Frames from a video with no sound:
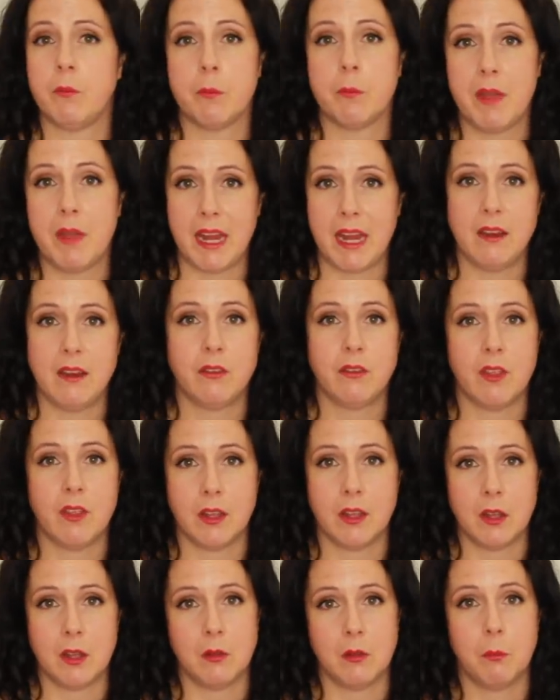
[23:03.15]
amazed
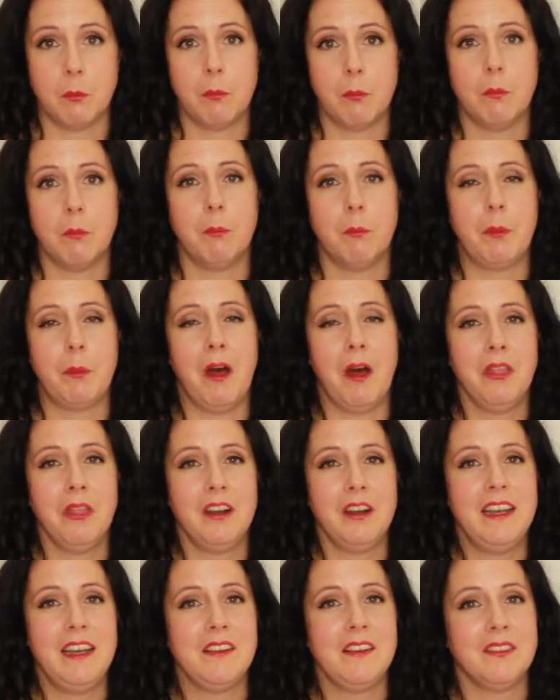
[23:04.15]
that you bother
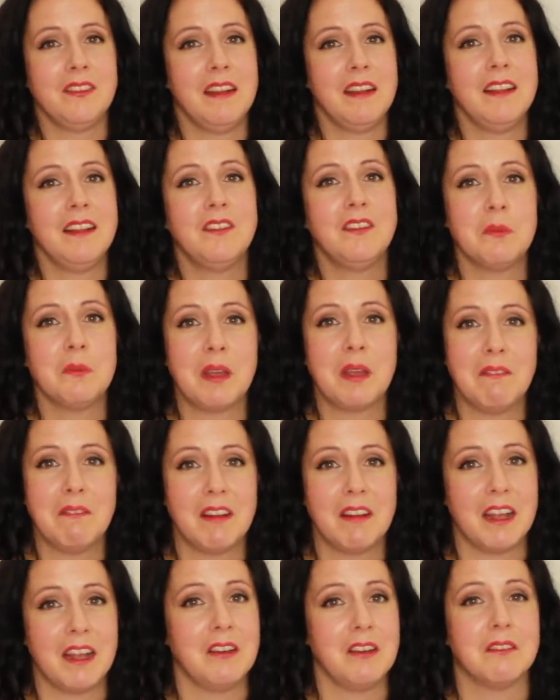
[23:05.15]
listening to me
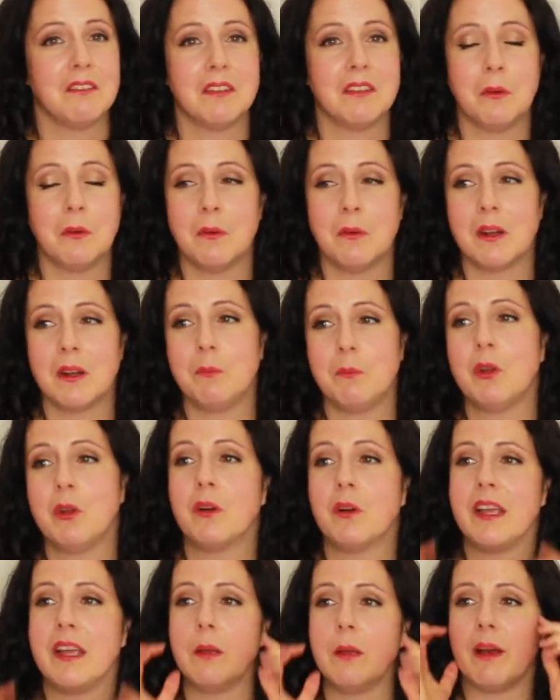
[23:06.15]
when I don't know what I'm
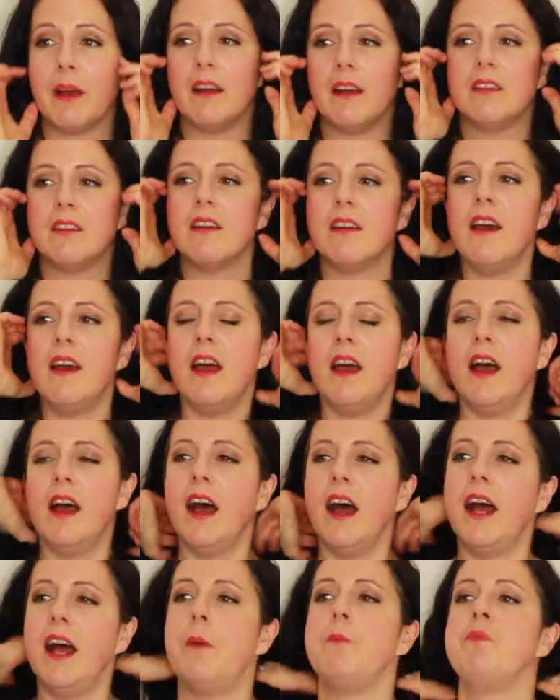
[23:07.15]
talking about.
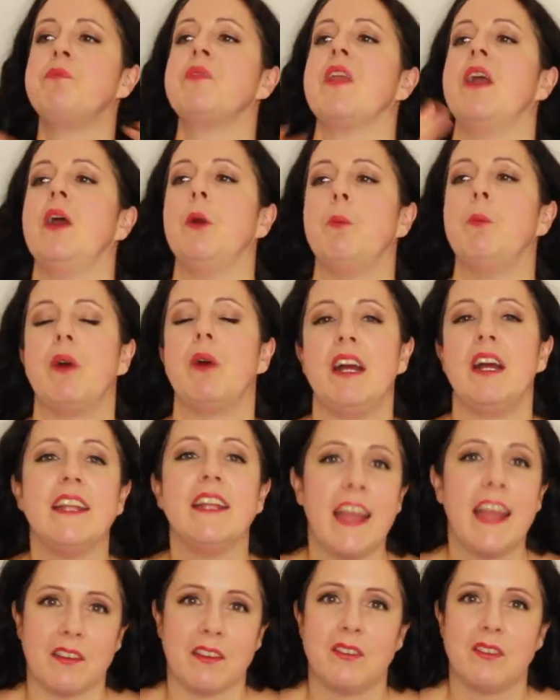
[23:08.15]
But
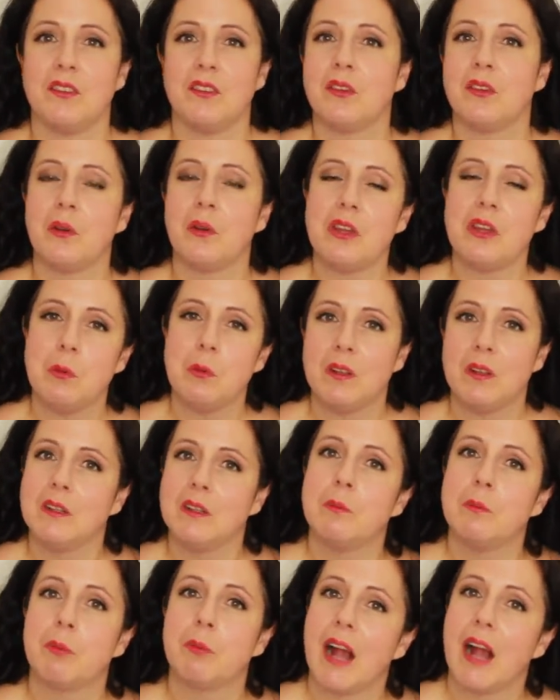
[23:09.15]
yes, so you
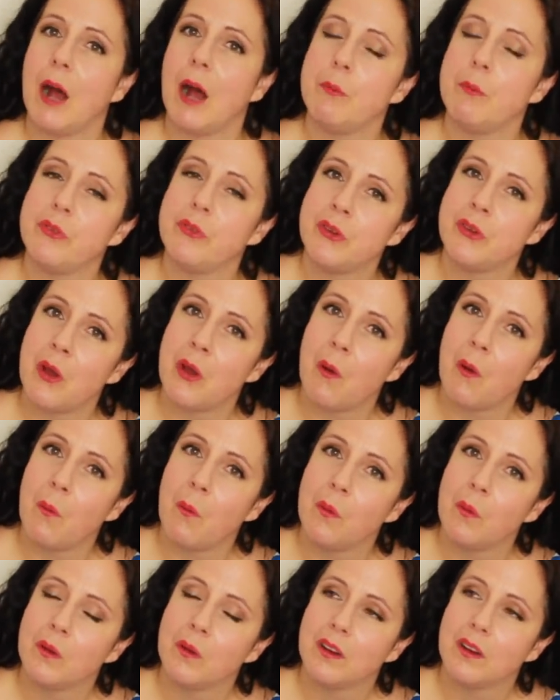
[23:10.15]
will perhaps know
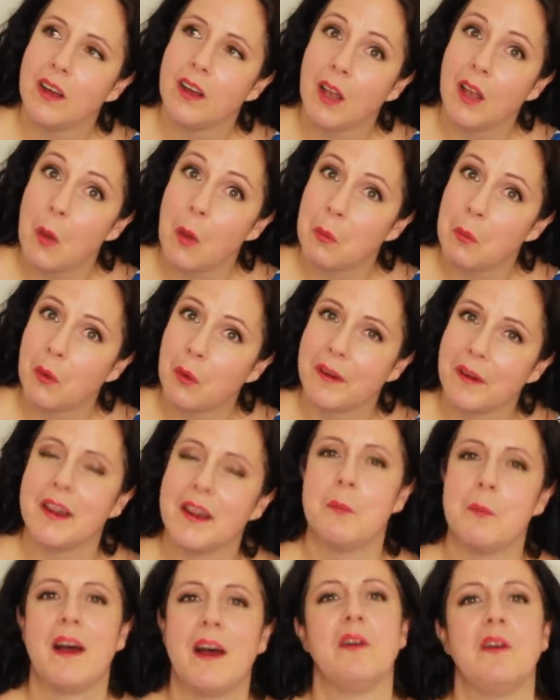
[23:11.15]
a lot more
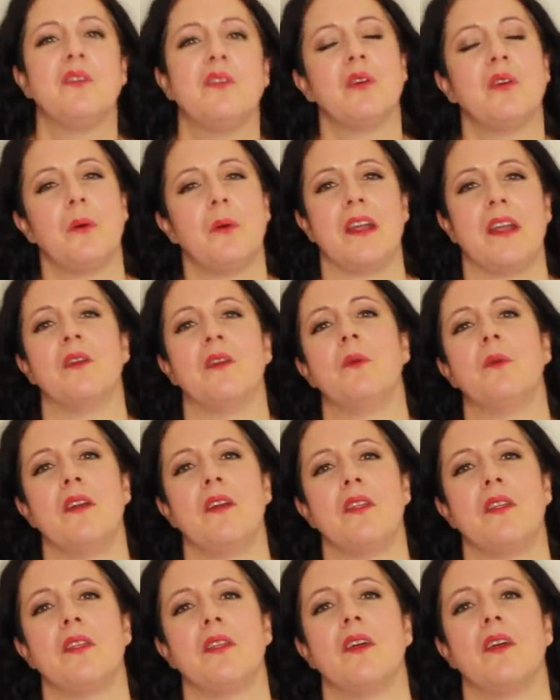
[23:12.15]
about sewing
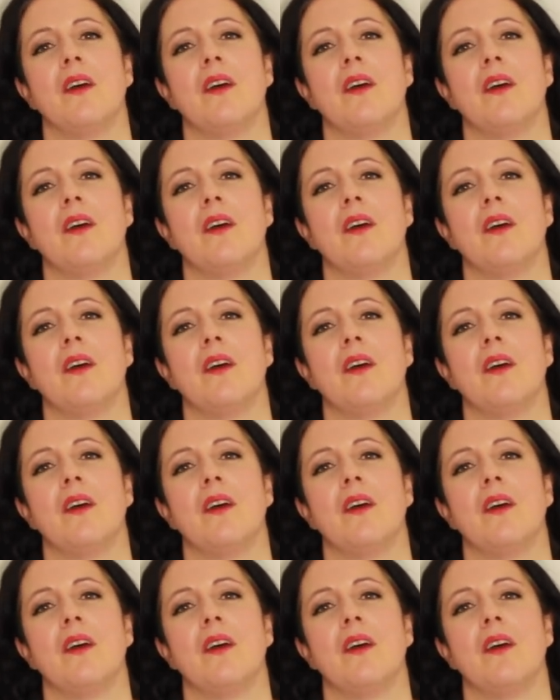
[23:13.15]
with